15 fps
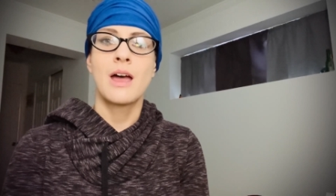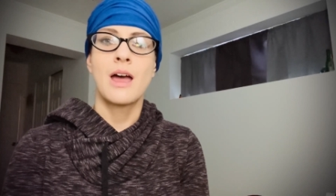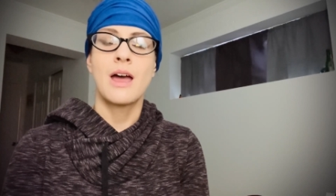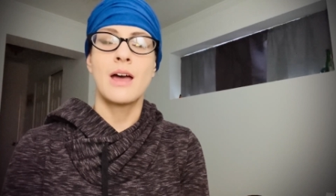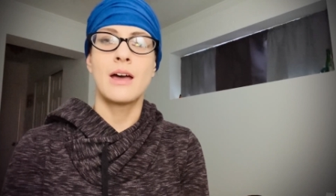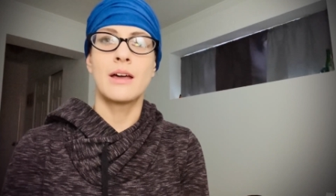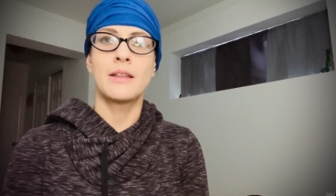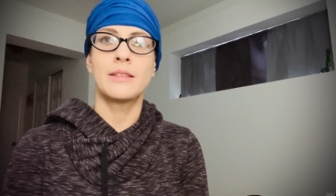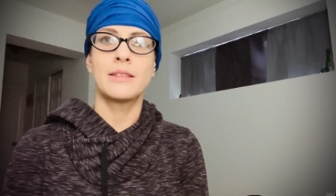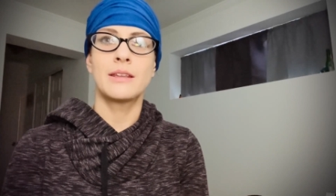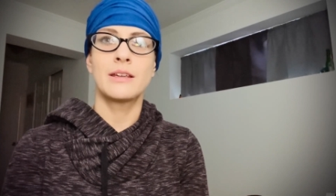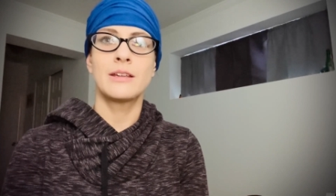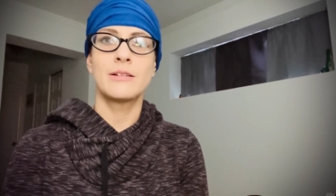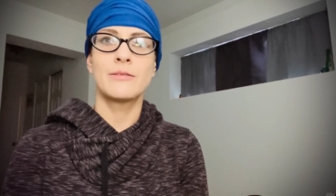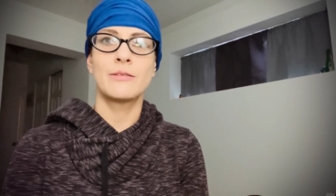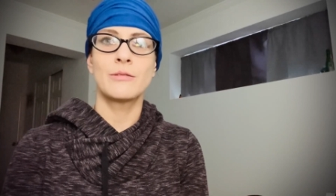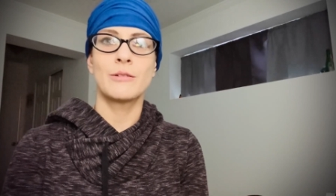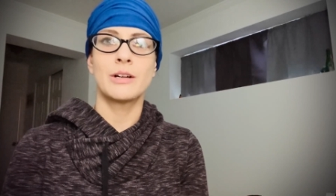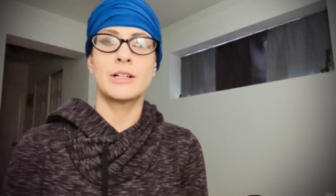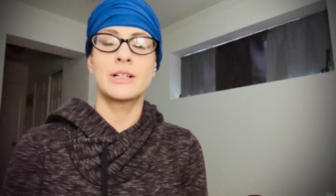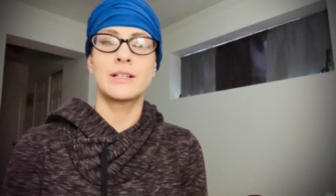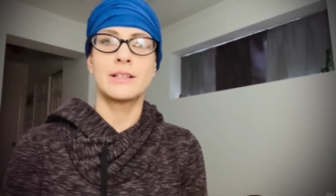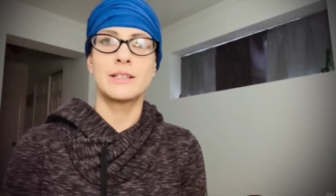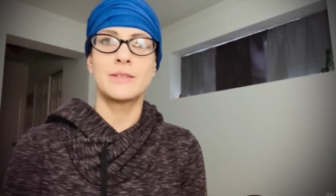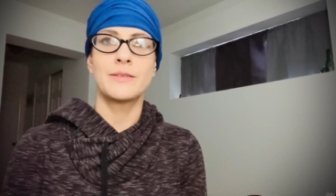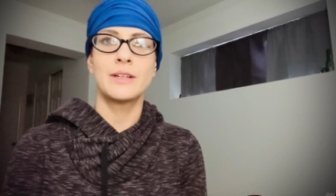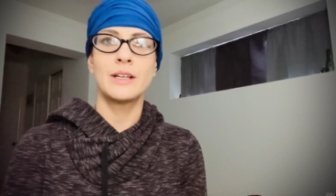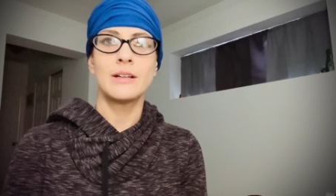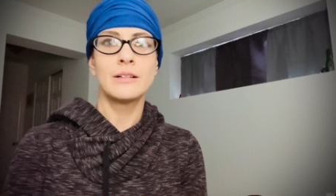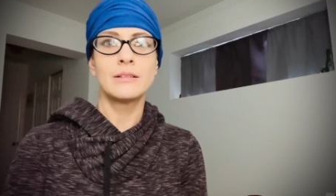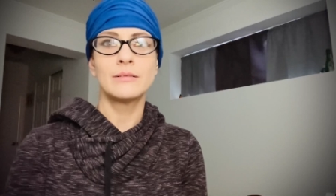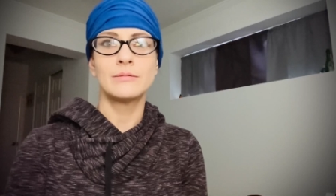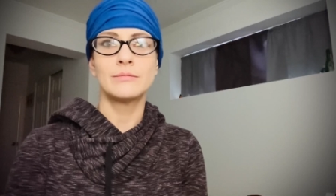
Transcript: And thank you for watching this video.